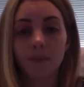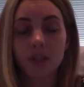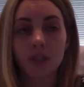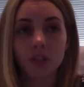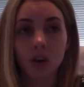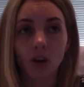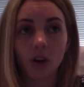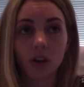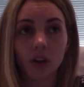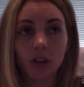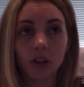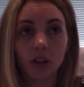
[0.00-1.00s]
So
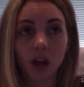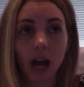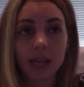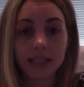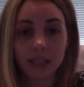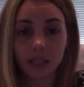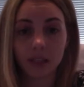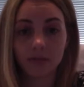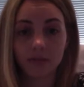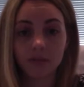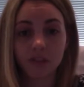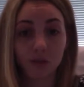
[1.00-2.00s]
I did it
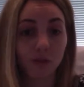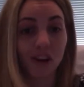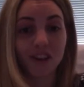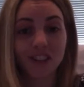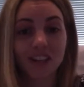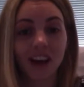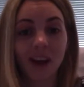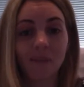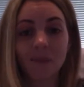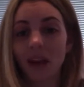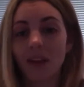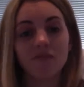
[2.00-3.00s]
the first time
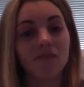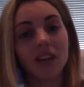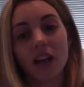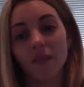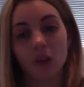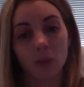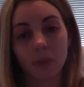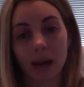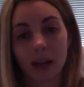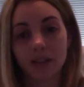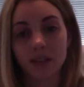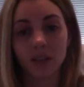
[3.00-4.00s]
and never looked
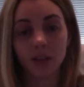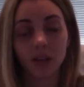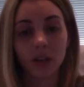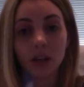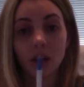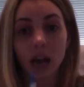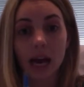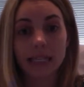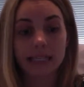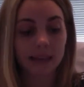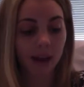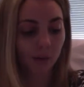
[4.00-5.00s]
back. So I
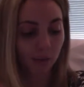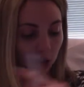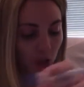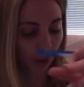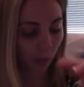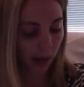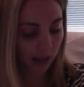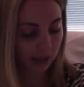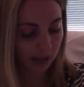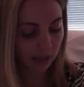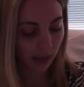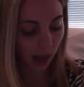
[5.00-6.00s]
did that for 2
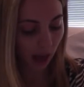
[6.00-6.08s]
weeks.